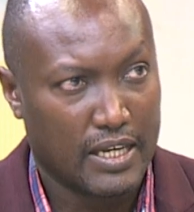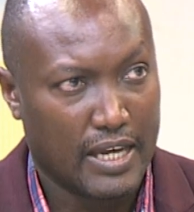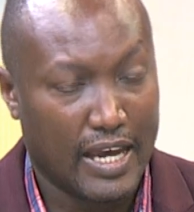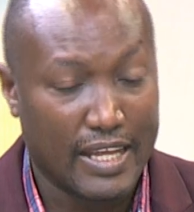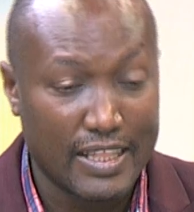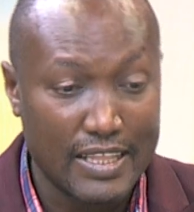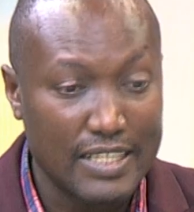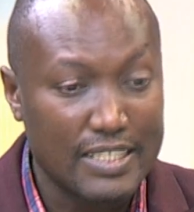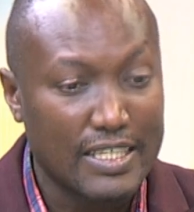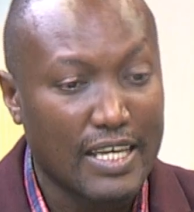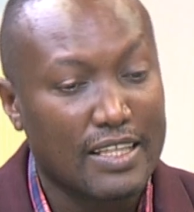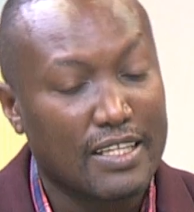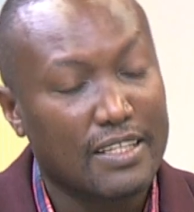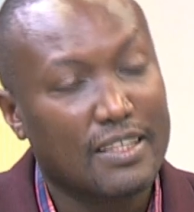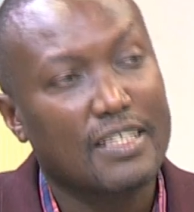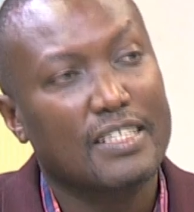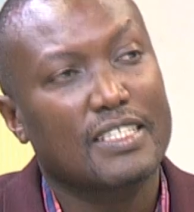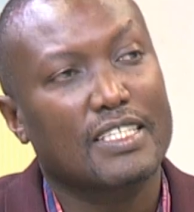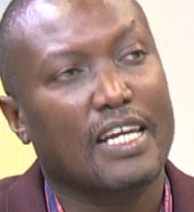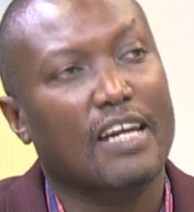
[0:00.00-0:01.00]
And these are the
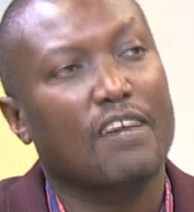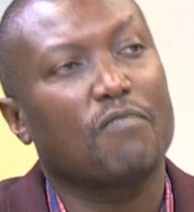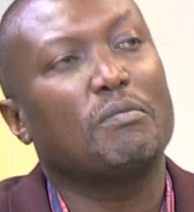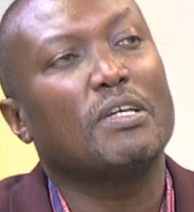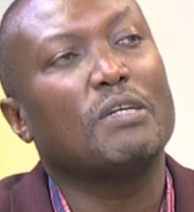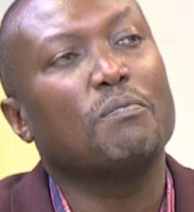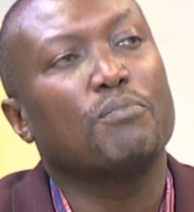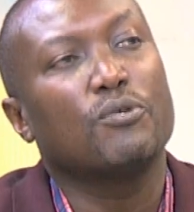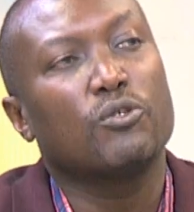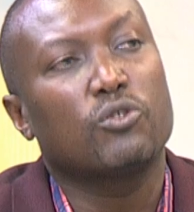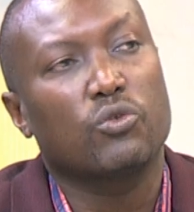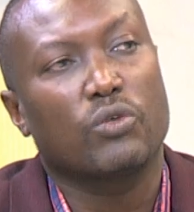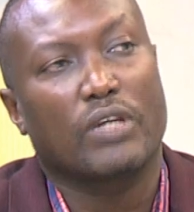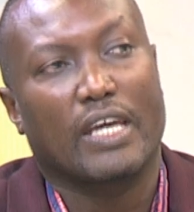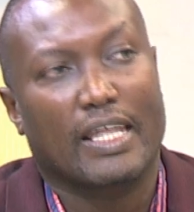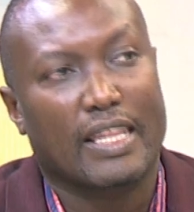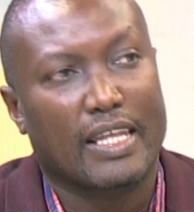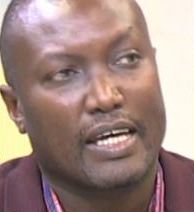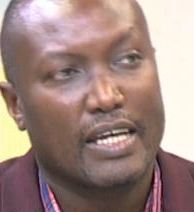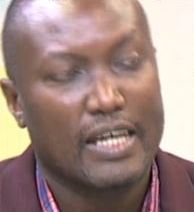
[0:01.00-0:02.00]
things that have been put
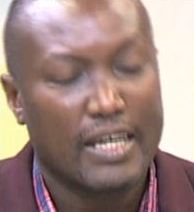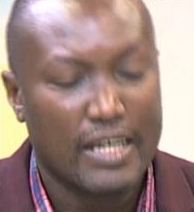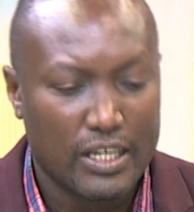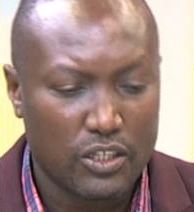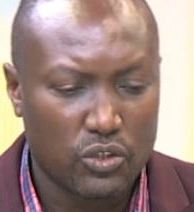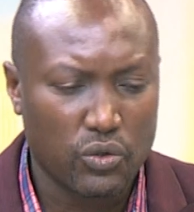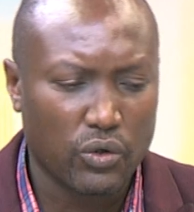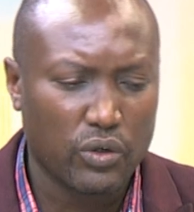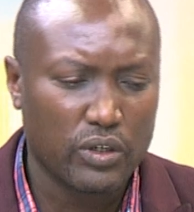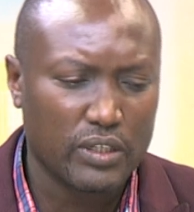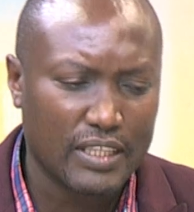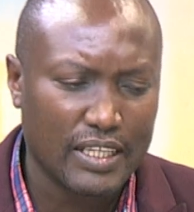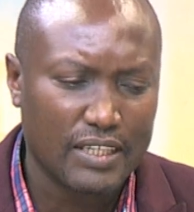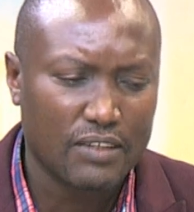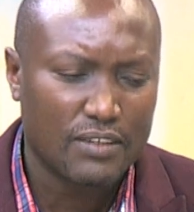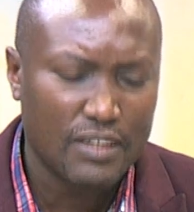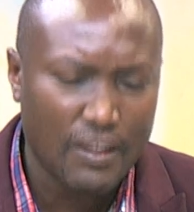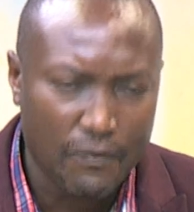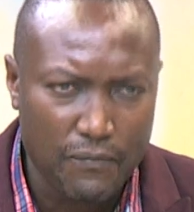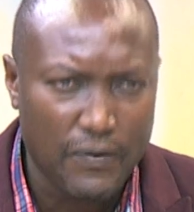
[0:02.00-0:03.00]
together. So
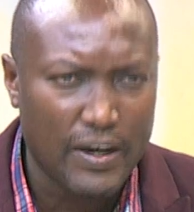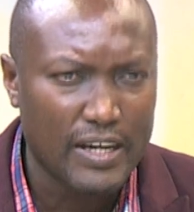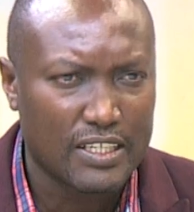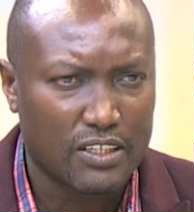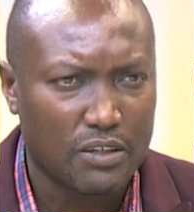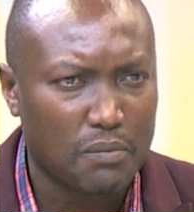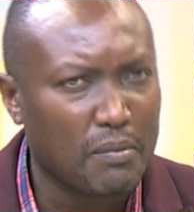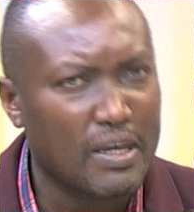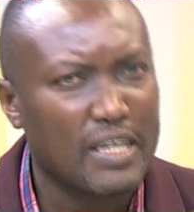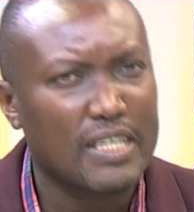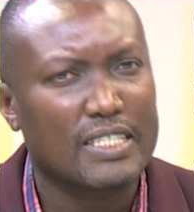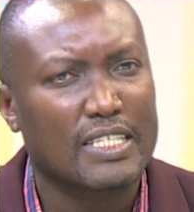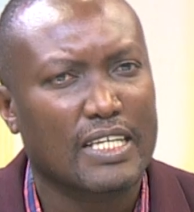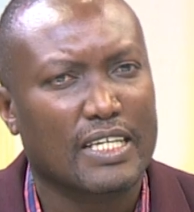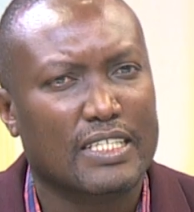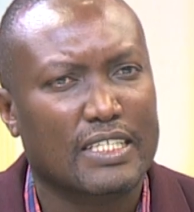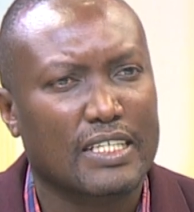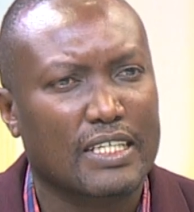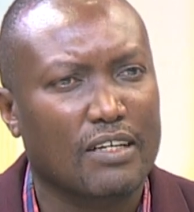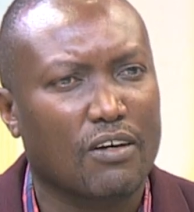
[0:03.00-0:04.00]
the fact remains
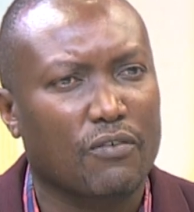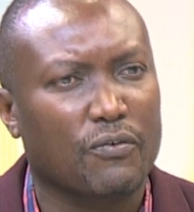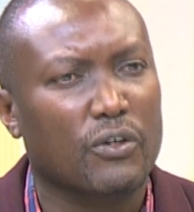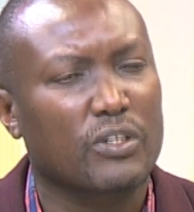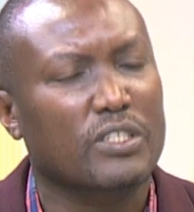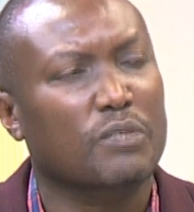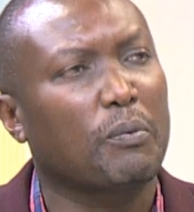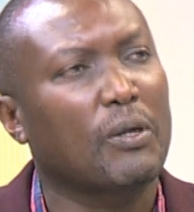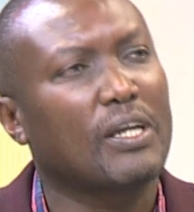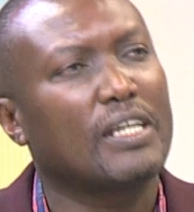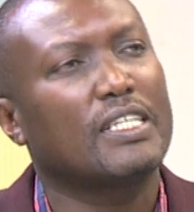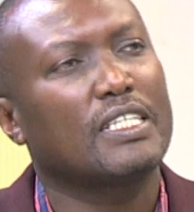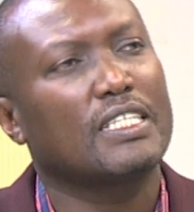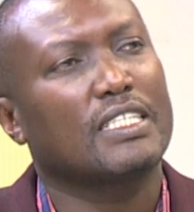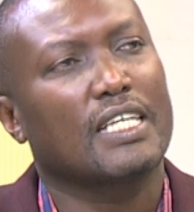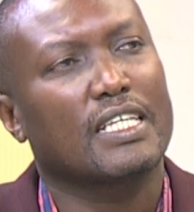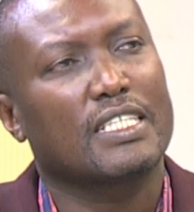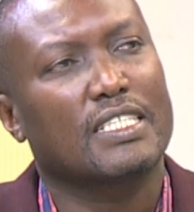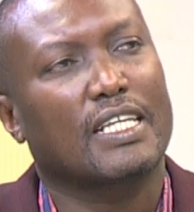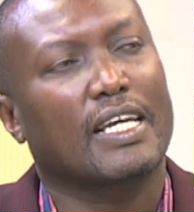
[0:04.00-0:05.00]
that, of course,
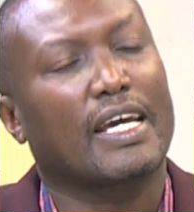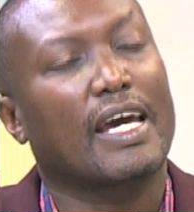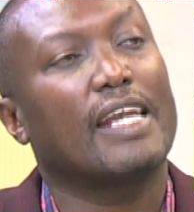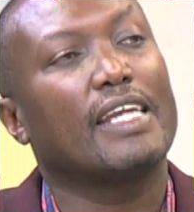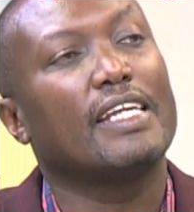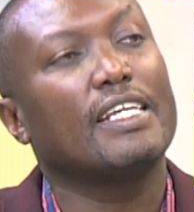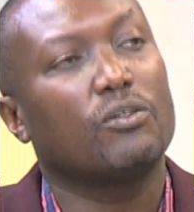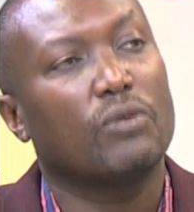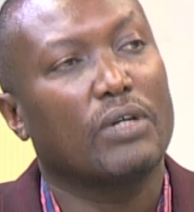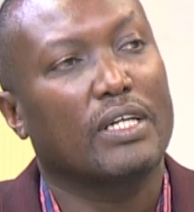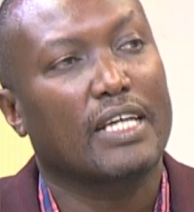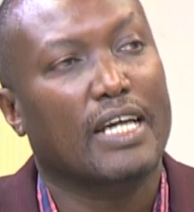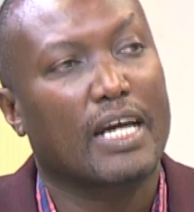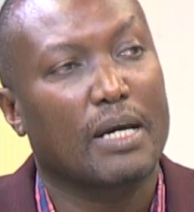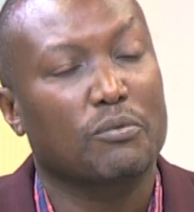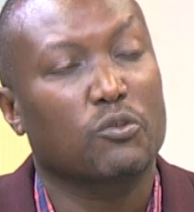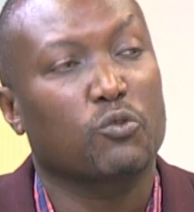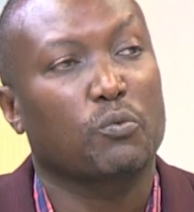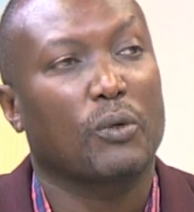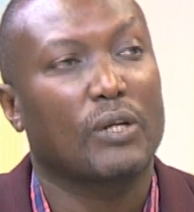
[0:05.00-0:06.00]
politicians take a lead when it
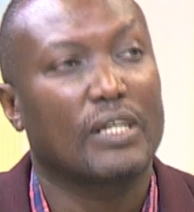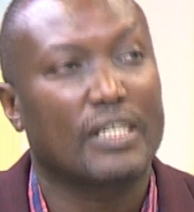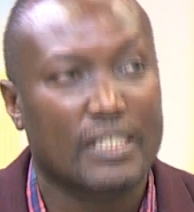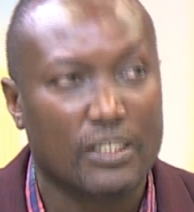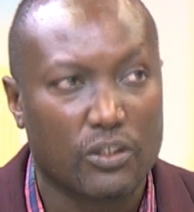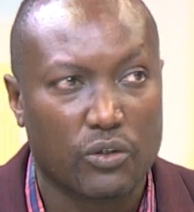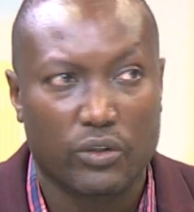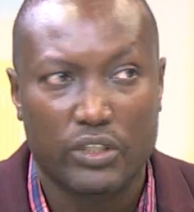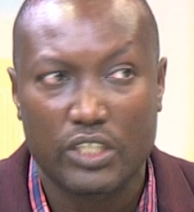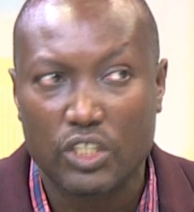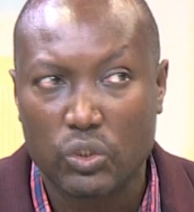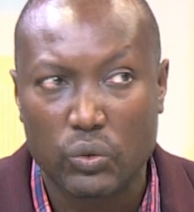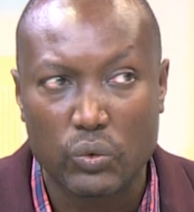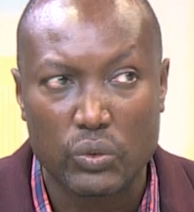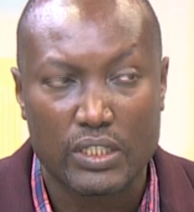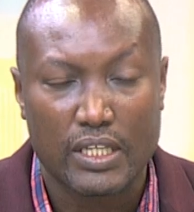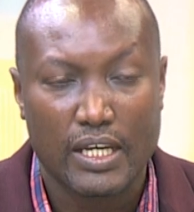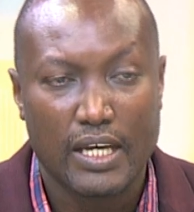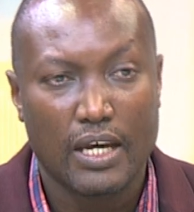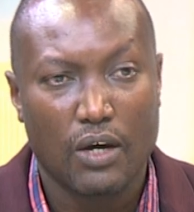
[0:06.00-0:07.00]
comes to political
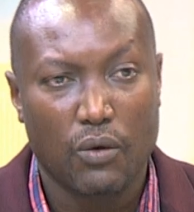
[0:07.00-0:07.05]
issues.